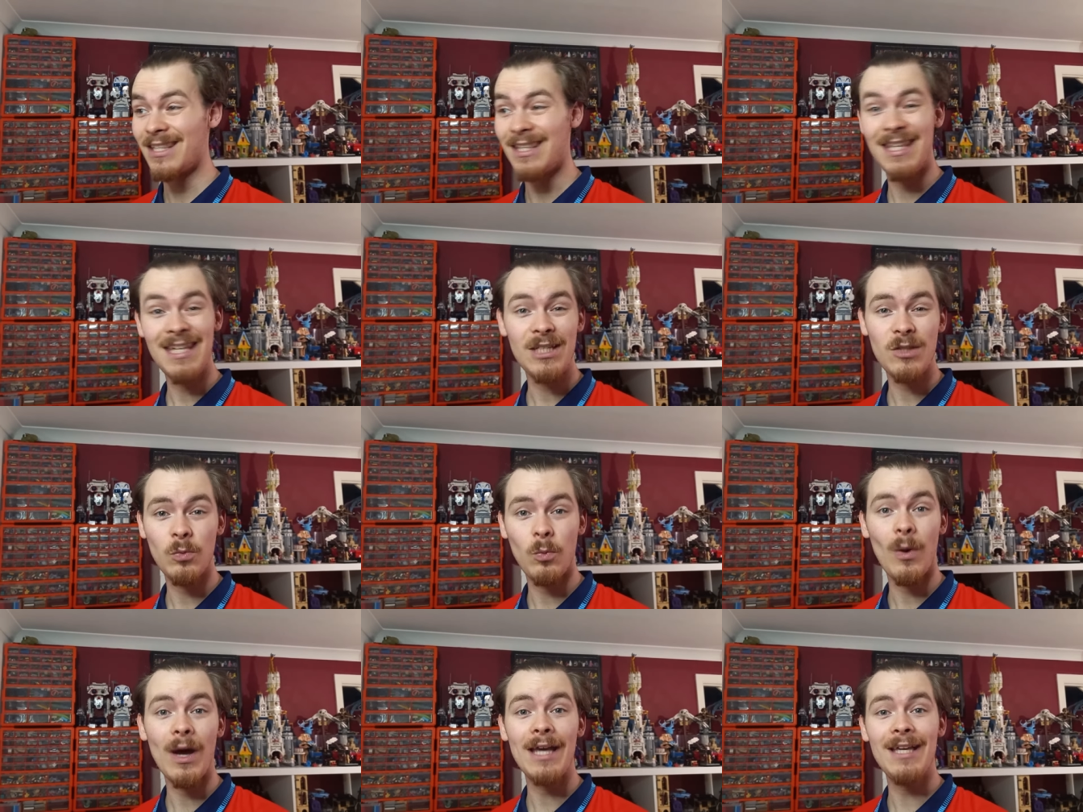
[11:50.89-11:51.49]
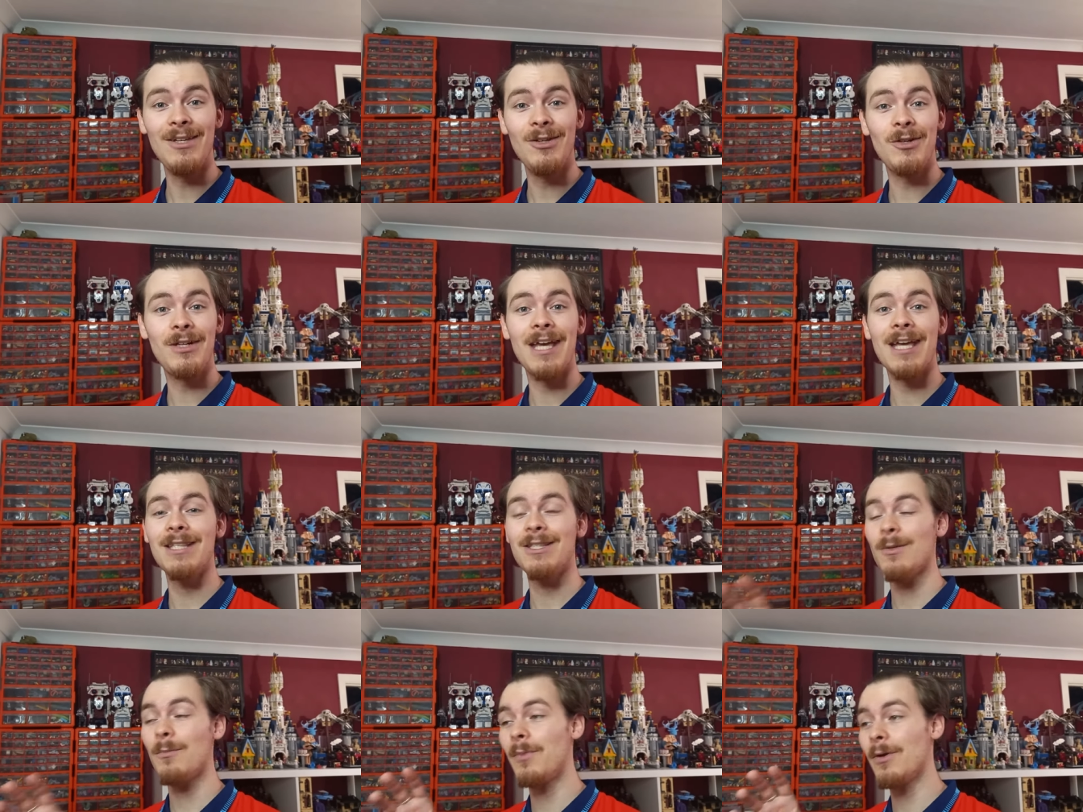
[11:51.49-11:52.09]
This way you'd
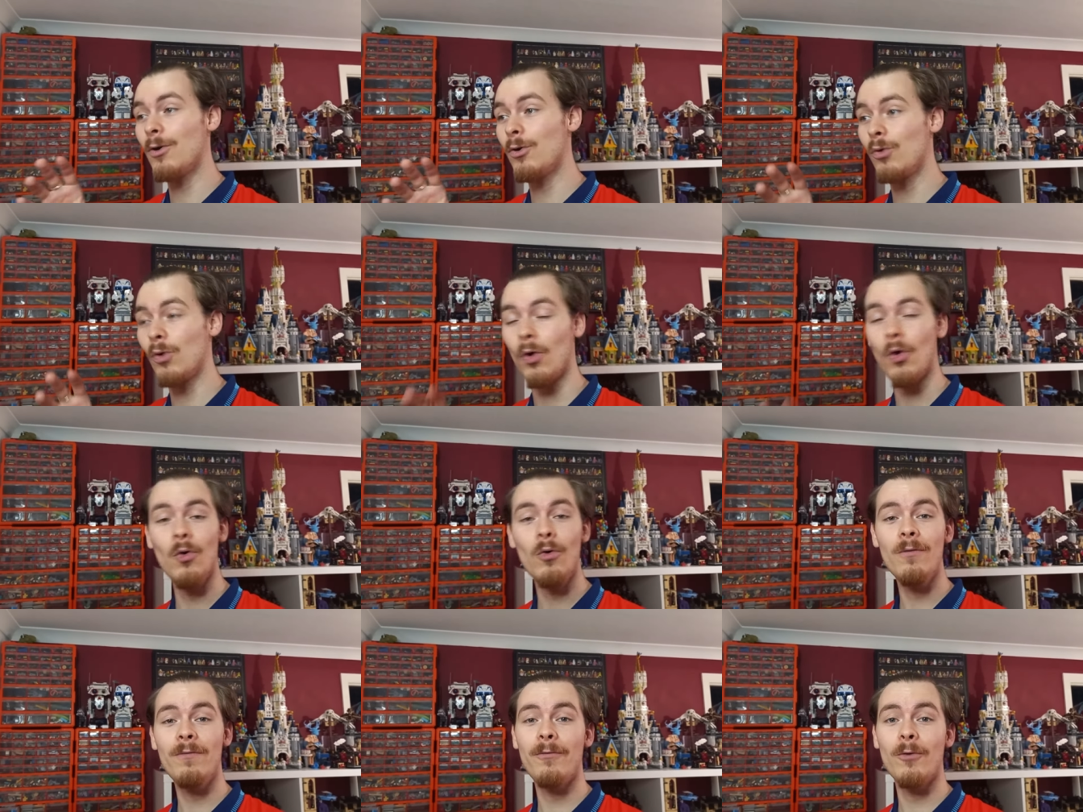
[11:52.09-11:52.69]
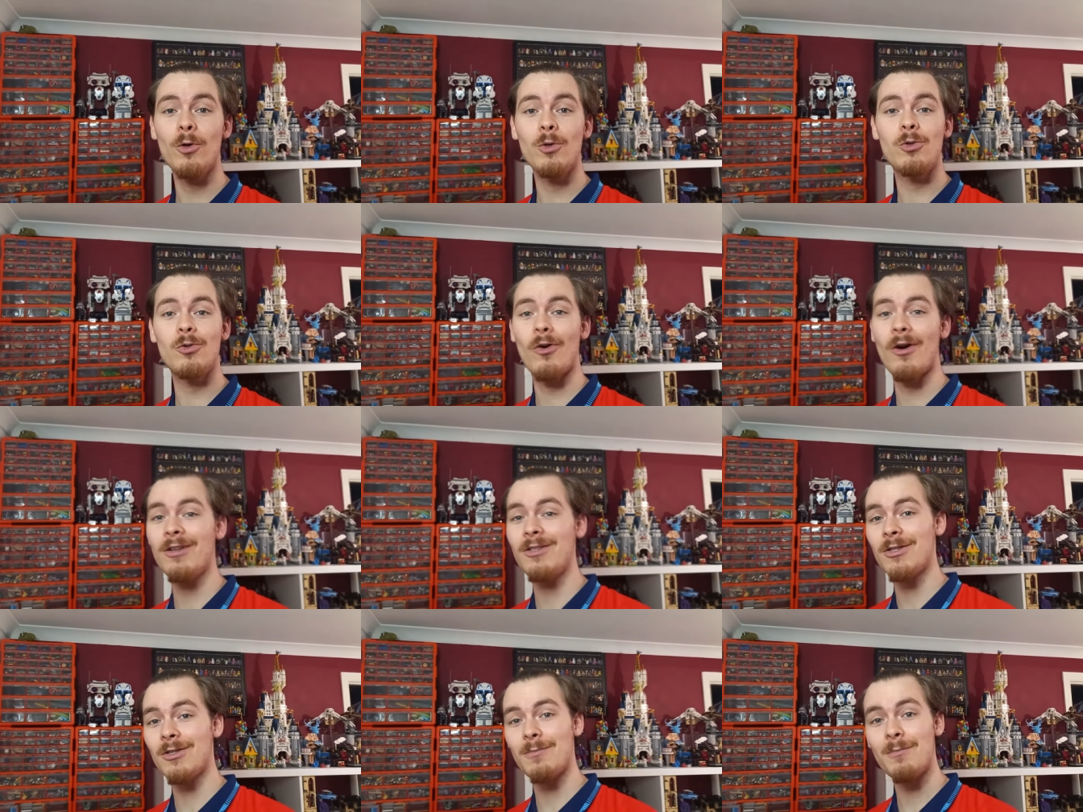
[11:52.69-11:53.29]
get to build all four
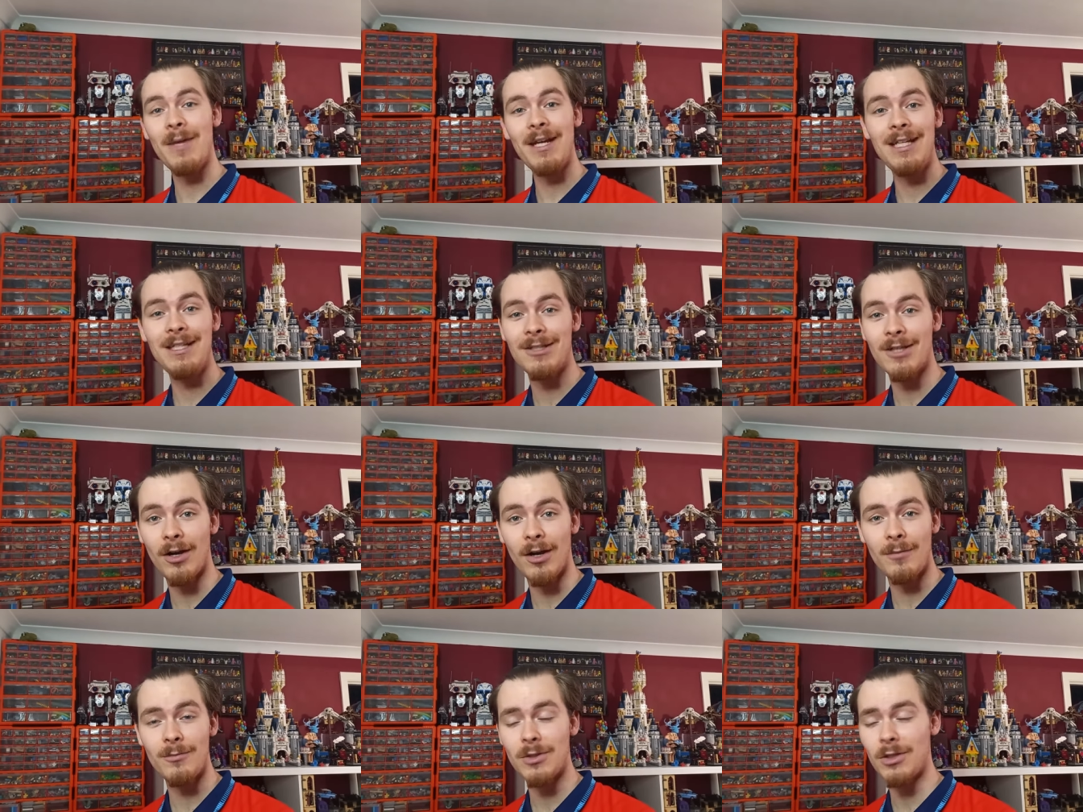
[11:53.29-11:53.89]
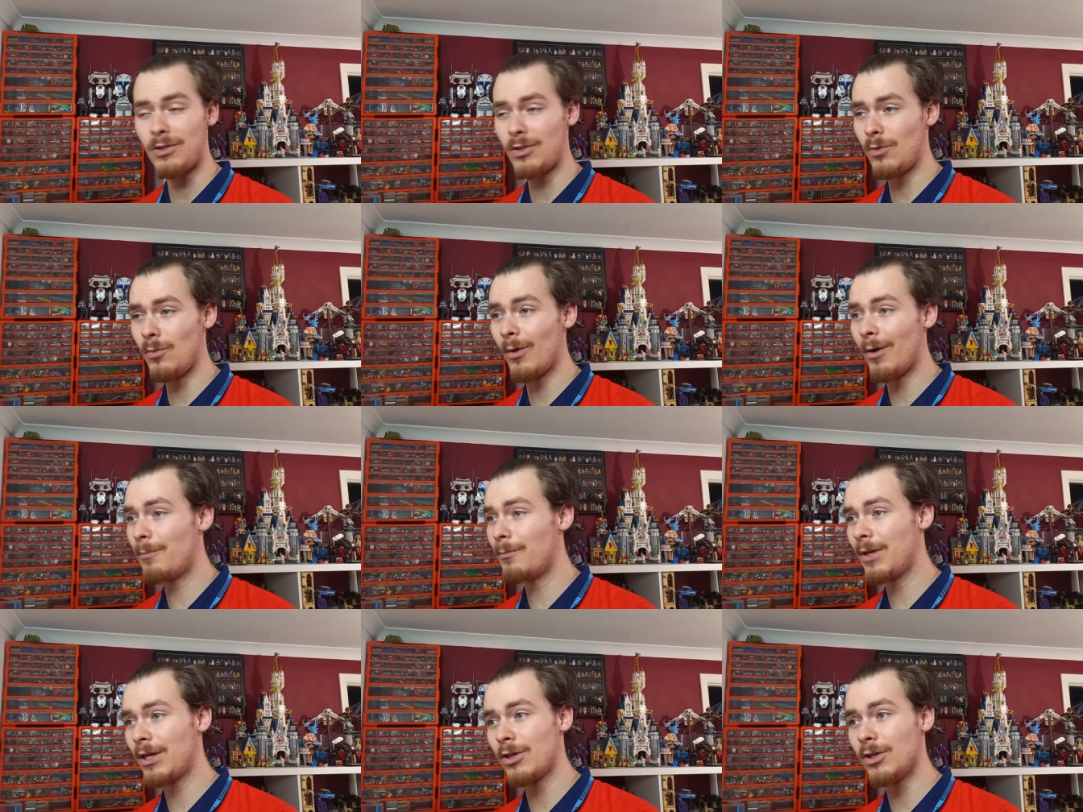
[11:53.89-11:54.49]
droids as many times as you
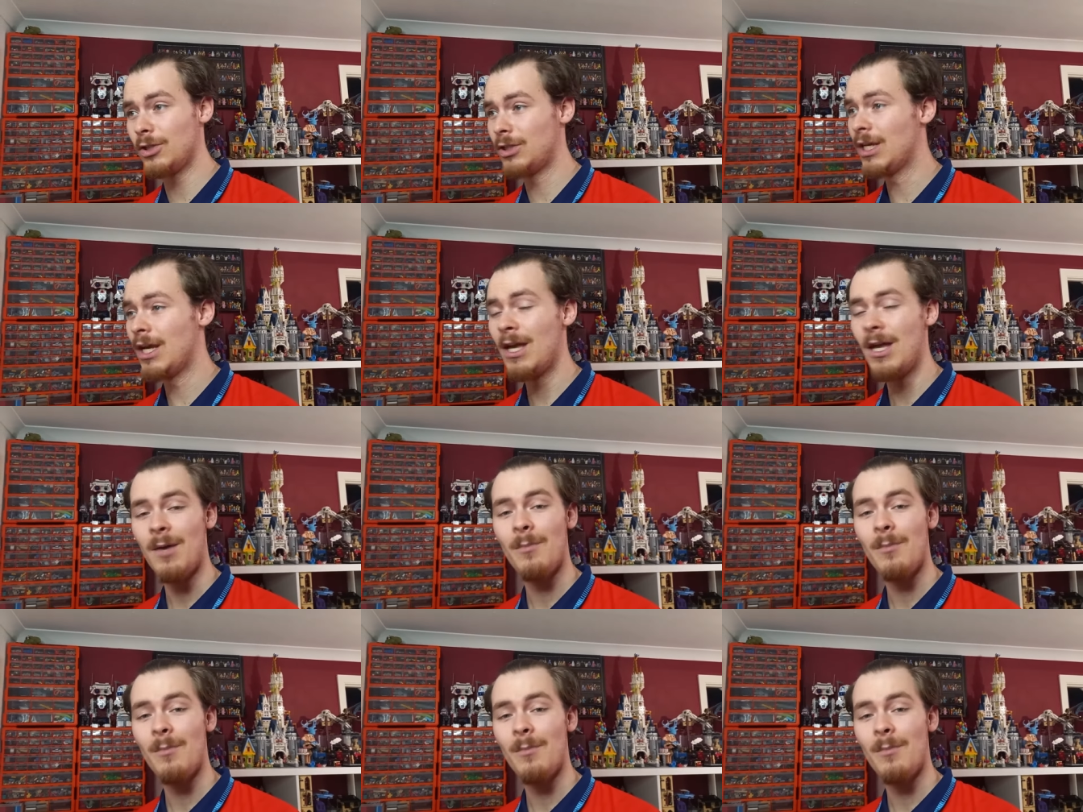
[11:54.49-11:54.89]
want because